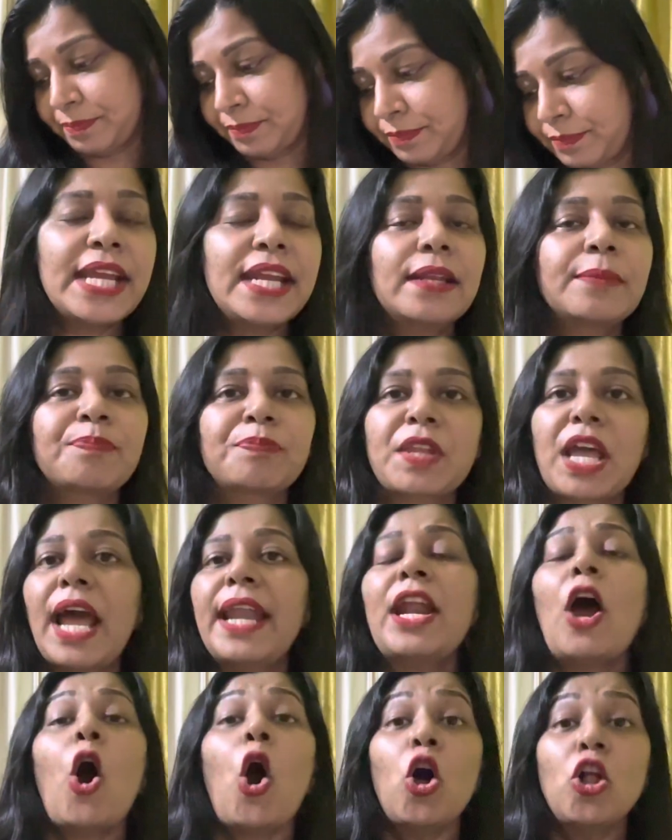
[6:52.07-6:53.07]

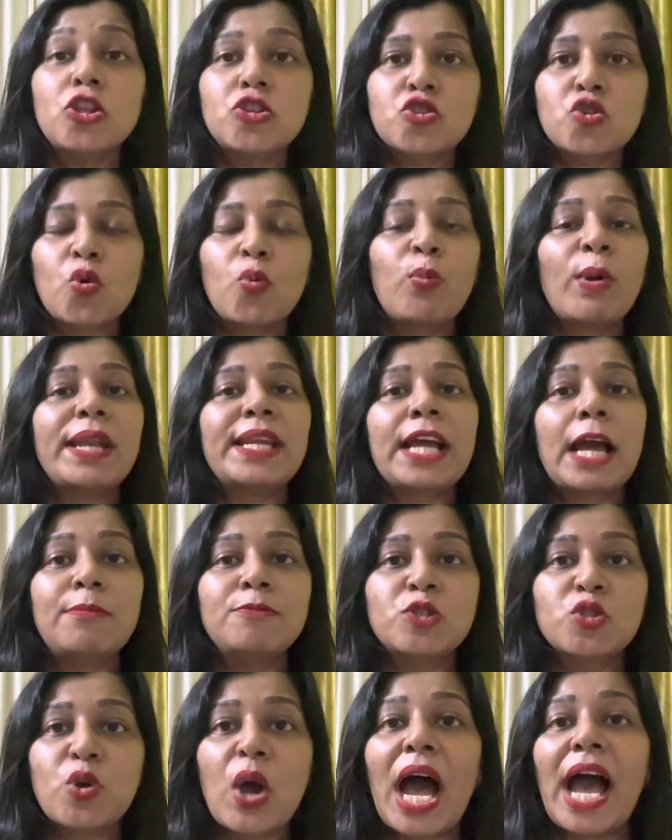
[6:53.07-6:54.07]
And also when it
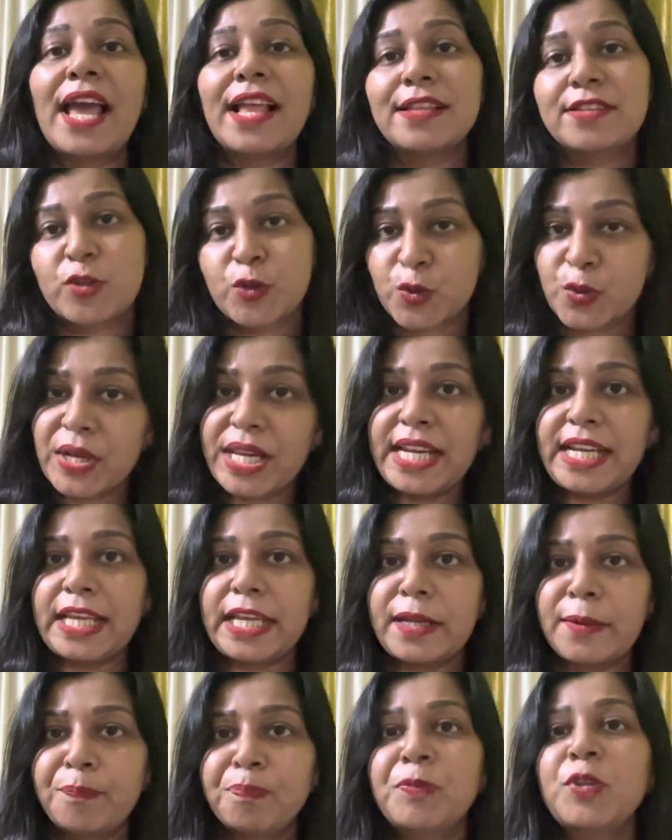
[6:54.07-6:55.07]
comes to IELTS
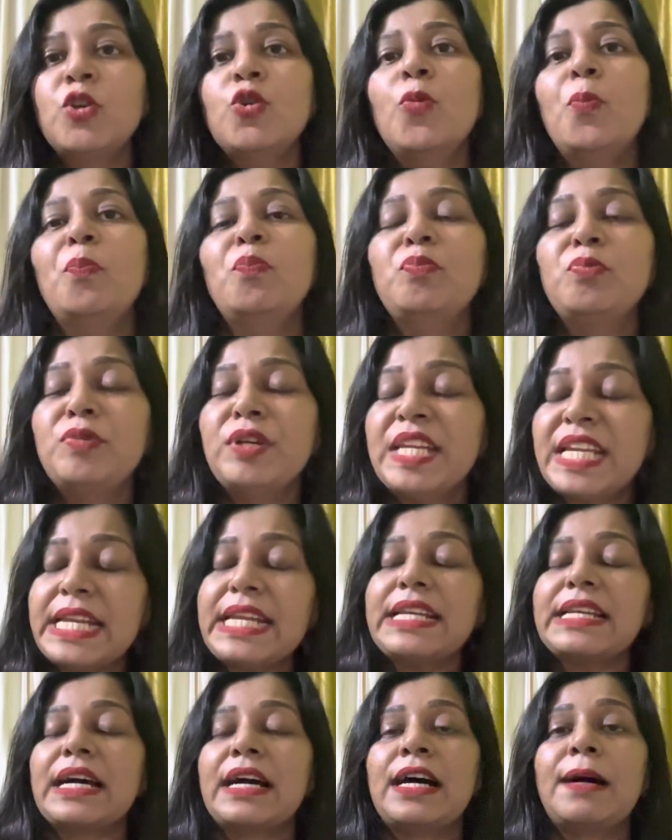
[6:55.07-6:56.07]
reading, you
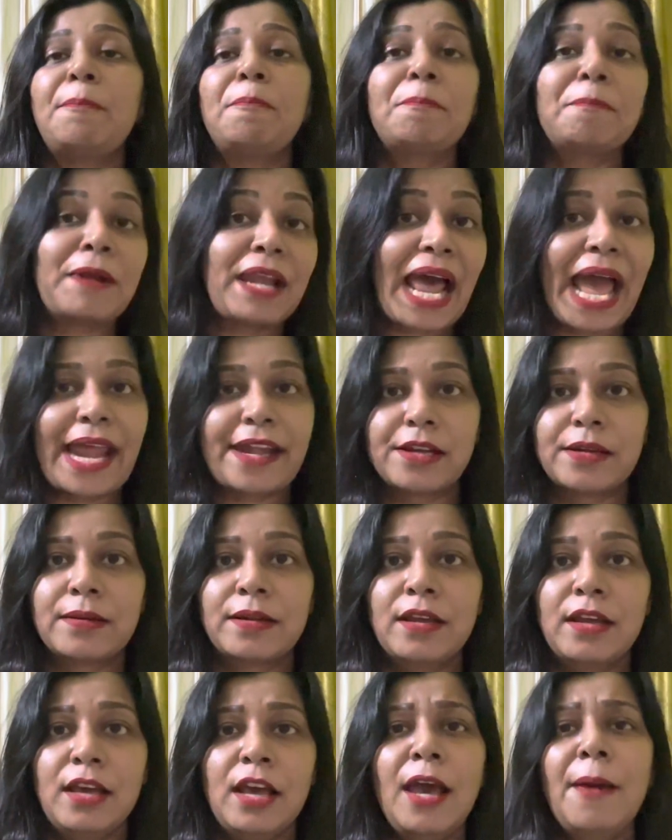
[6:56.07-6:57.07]
need a plan,
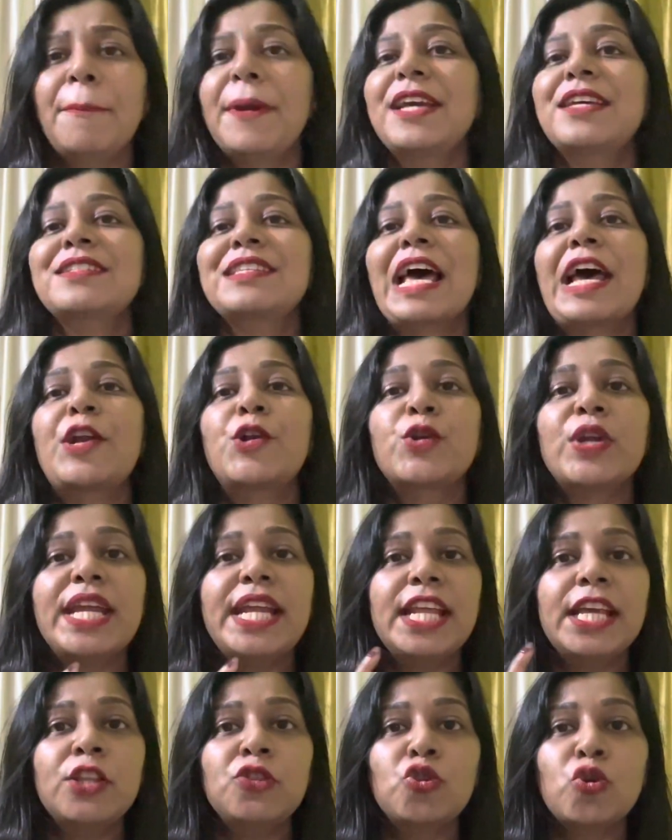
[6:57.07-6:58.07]
because
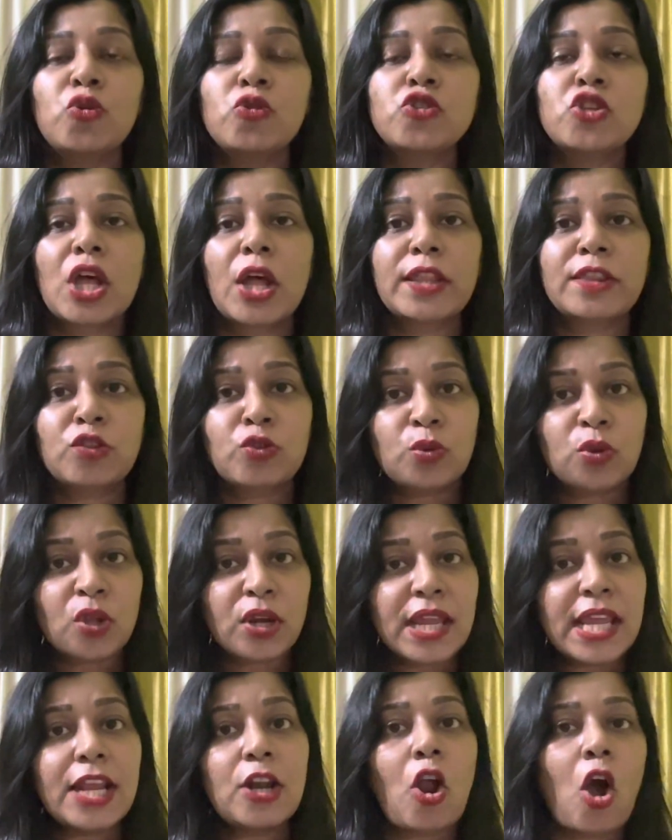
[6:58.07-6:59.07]
reading those
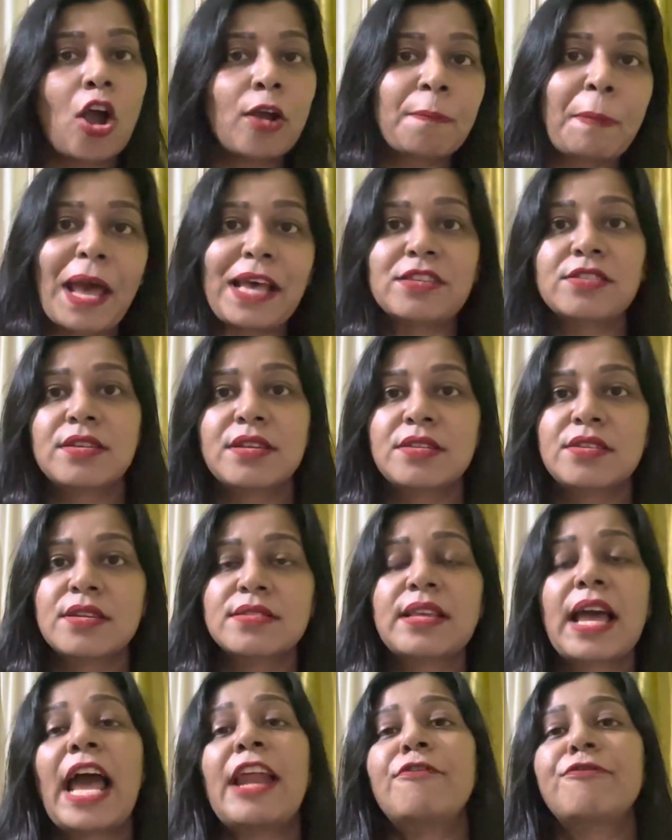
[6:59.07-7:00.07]
3 long passages
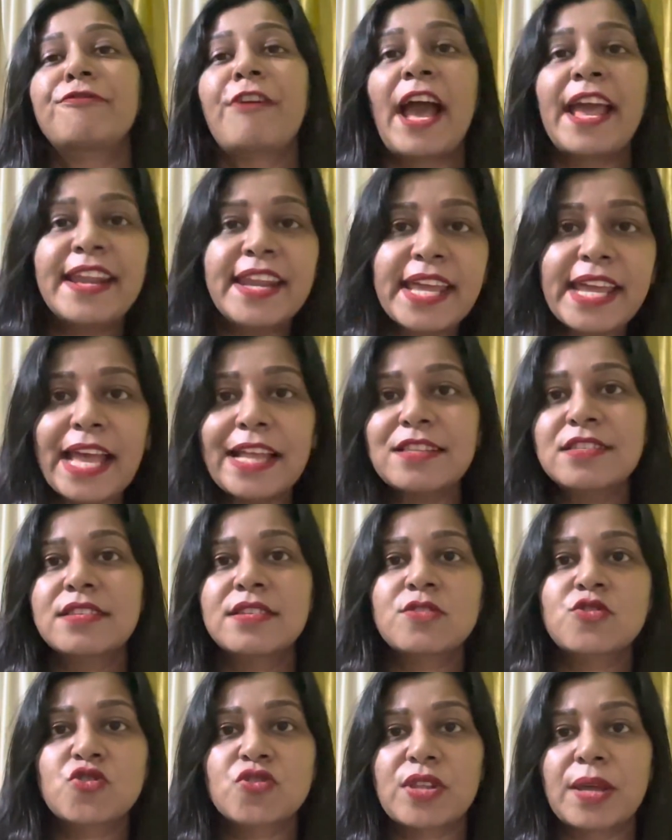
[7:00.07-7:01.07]
and finding answer
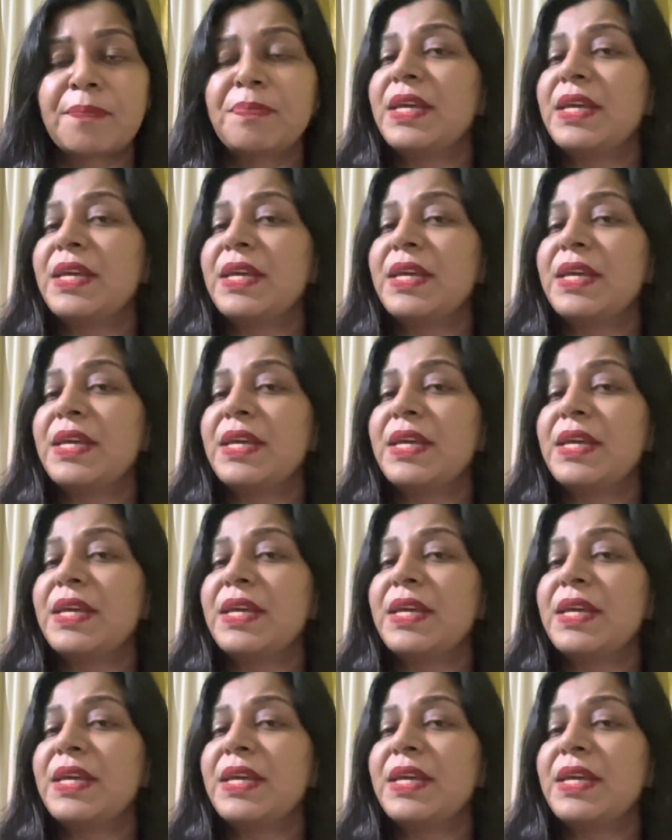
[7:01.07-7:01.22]
to them